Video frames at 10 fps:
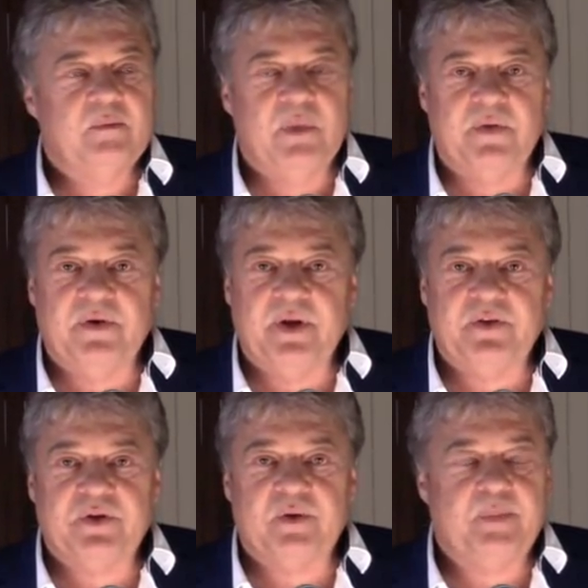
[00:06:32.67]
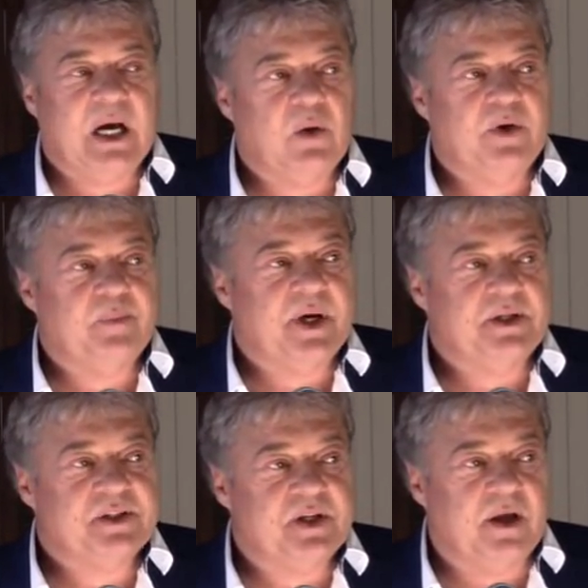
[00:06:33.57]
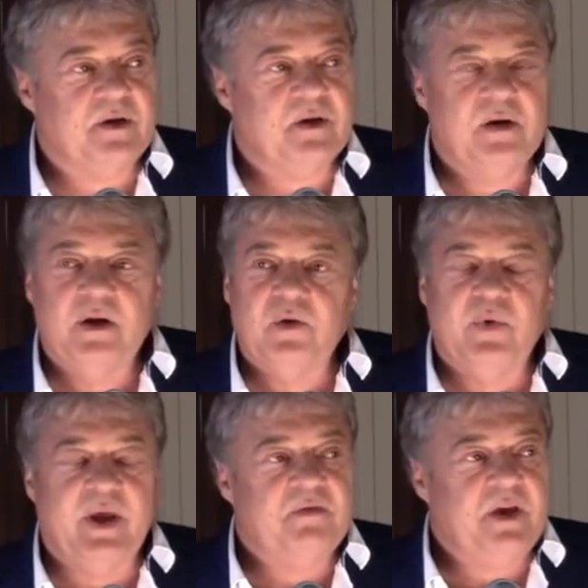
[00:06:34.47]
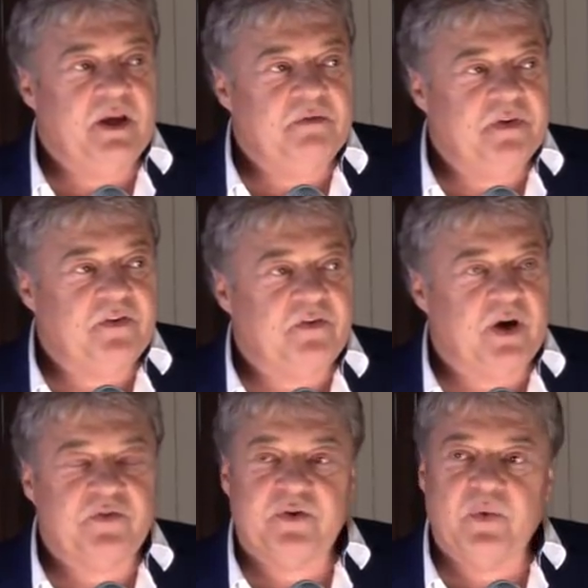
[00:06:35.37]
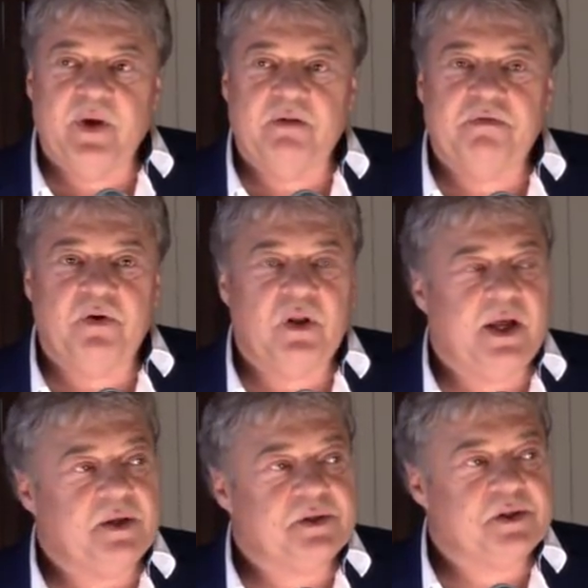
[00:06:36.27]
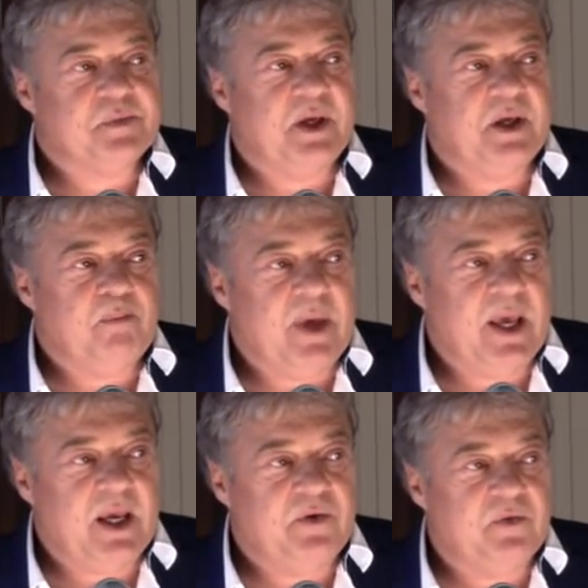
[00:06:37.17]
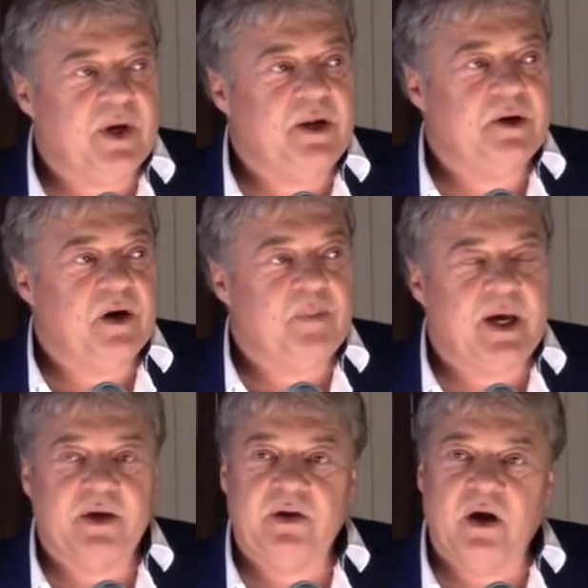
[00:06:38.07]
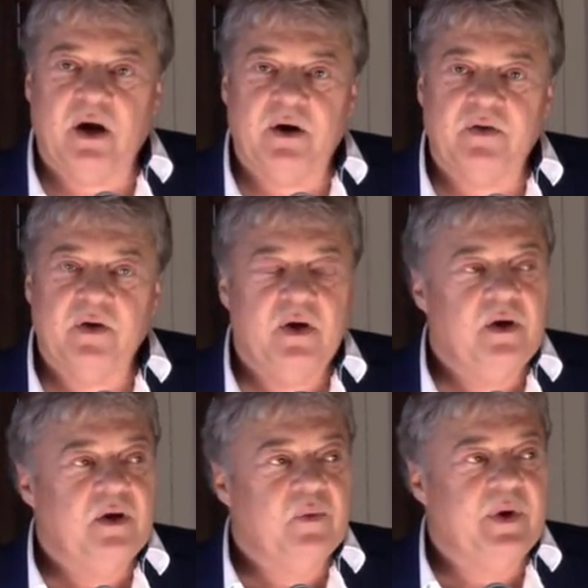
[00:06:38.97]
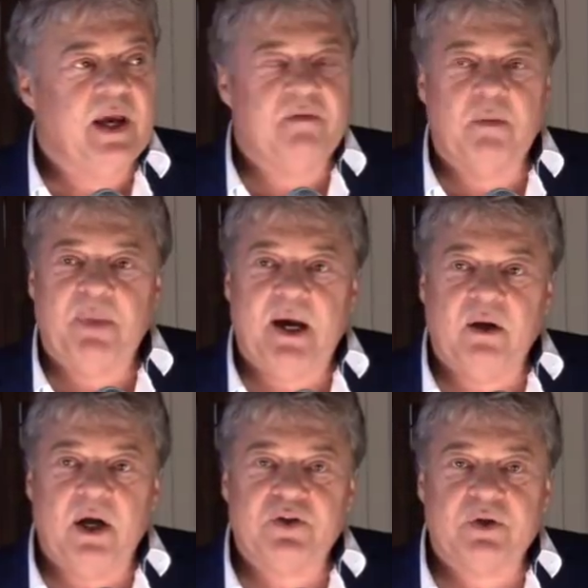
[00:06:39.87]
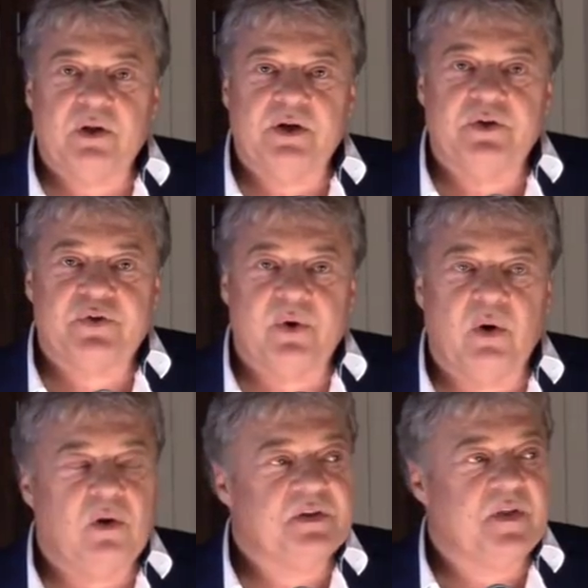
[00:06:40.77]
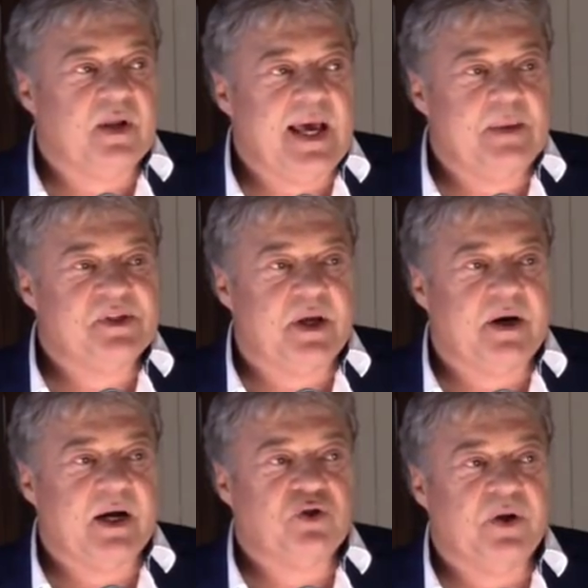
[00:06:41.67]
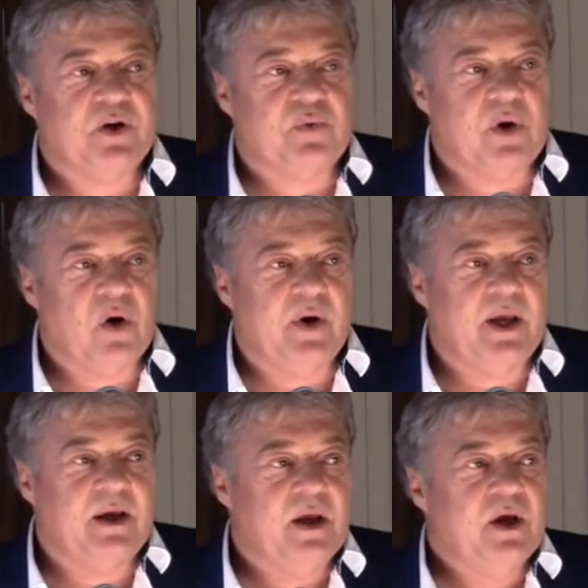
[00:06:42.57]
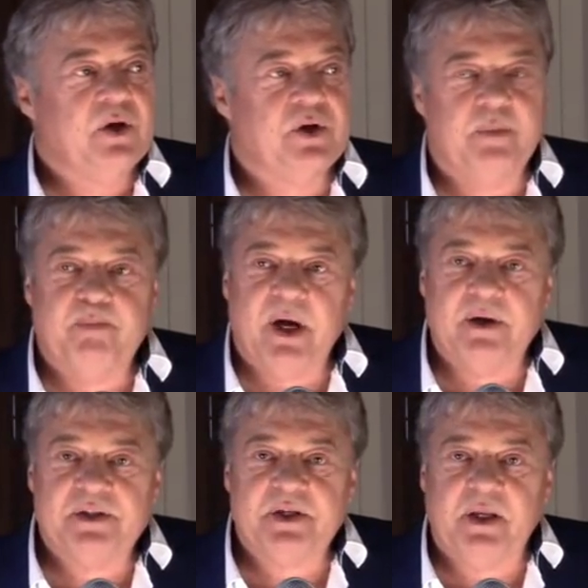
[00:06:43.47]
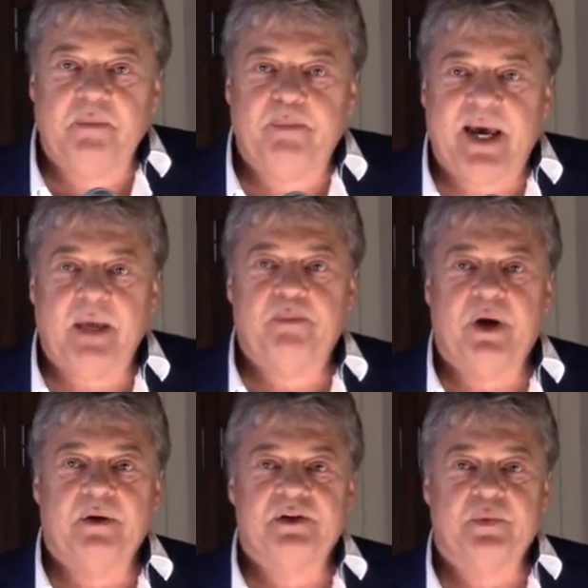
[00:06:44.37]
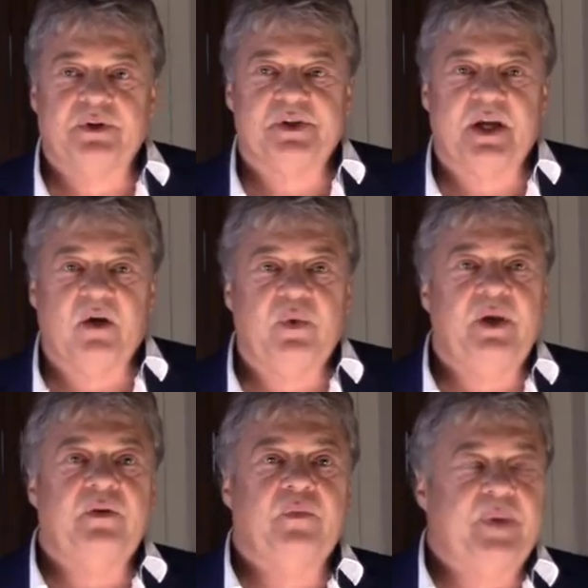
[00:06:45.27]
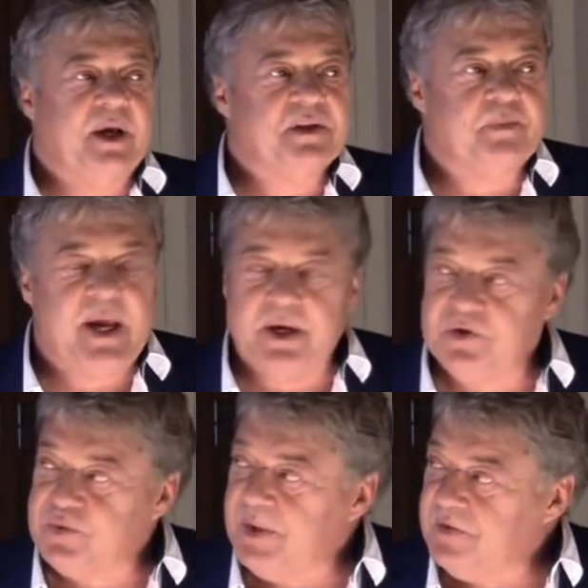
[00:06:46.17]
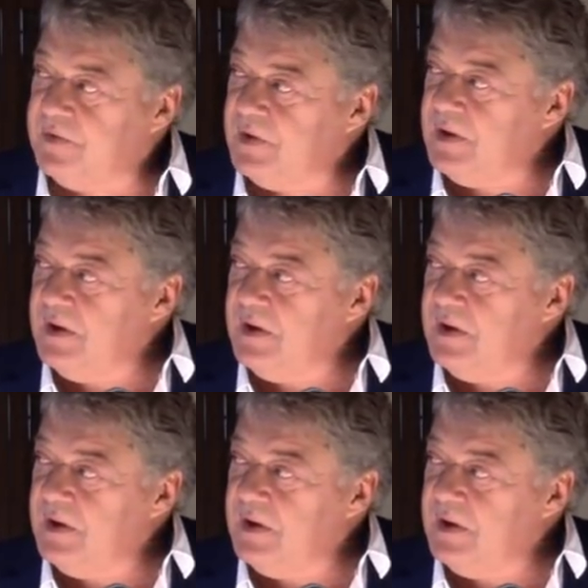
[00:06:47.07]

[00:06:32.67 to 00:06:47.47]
Mother Nature powered by sun. We have infrastructure. We have fertilizers being made right in our backyard. We have the biological controls, the labs that are actually growing good bugs that eat bad bugs, which is how we do pest management.